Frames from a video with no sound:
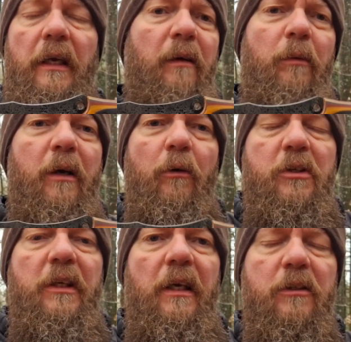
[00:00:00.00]
What can I
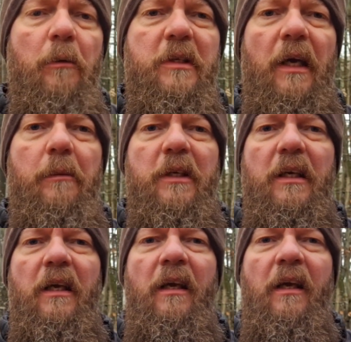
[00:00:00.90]
say? Sometimes
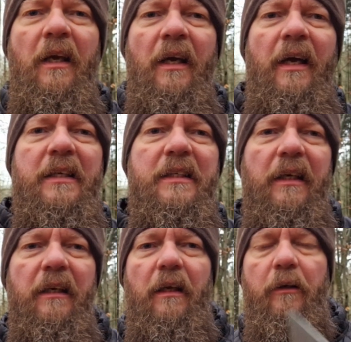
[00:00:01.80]
I
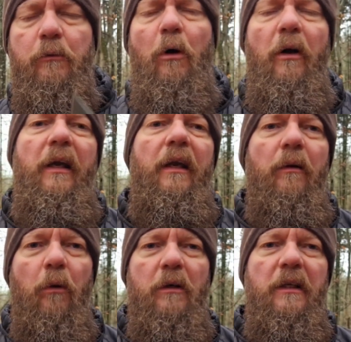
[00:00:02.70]
send a drawing and I
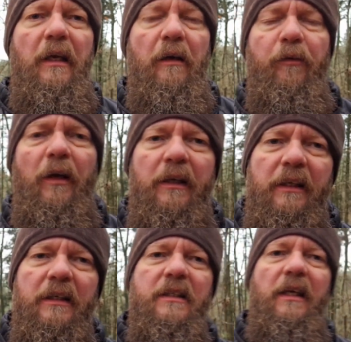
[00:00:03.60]
want a knife like
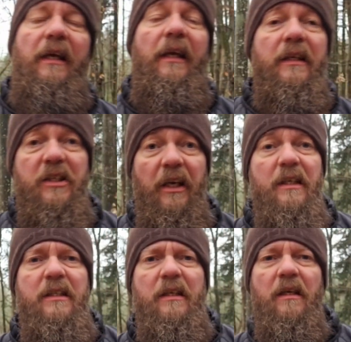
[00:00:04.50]
this, and I
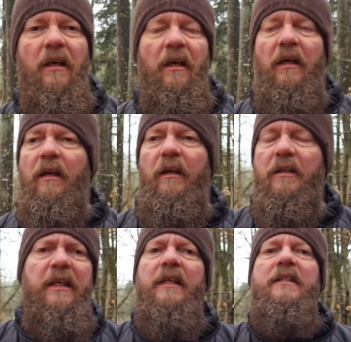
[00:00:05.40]
change it
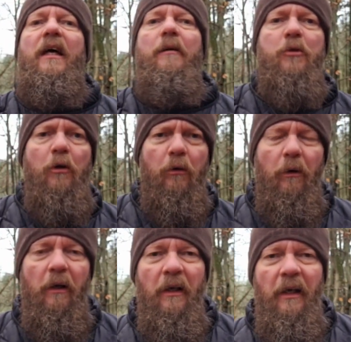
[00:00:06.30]
10 times
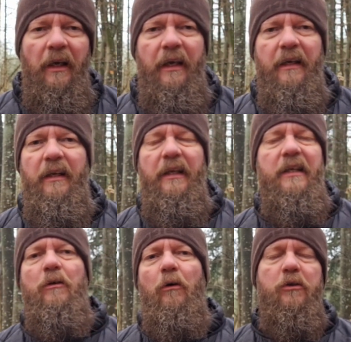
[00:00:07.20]
over, and
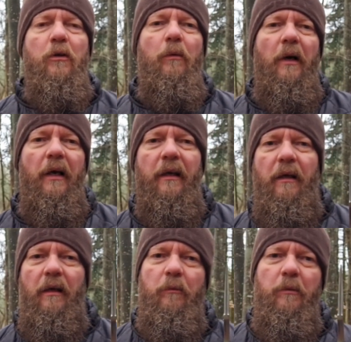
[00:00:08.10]
that's also
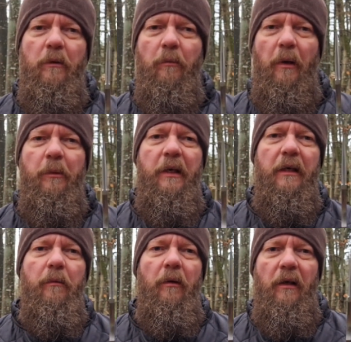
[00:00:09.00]
why we maybe
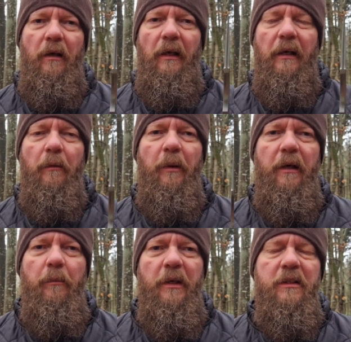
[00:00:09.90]
get a little
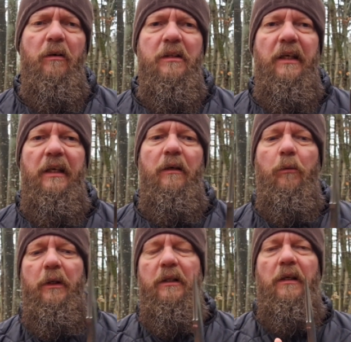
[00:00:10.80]
bit of misunderstanding
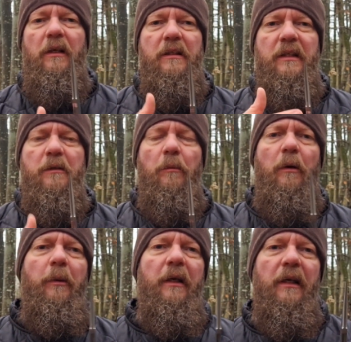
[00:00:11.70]
with the
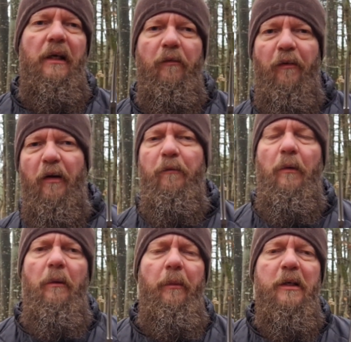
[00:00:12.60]
6mm and
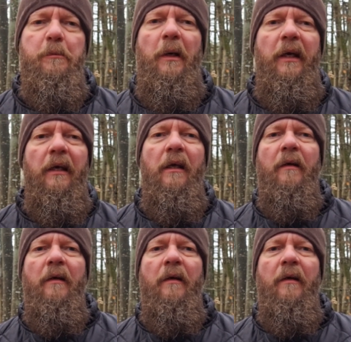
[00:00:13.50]
5mm spine.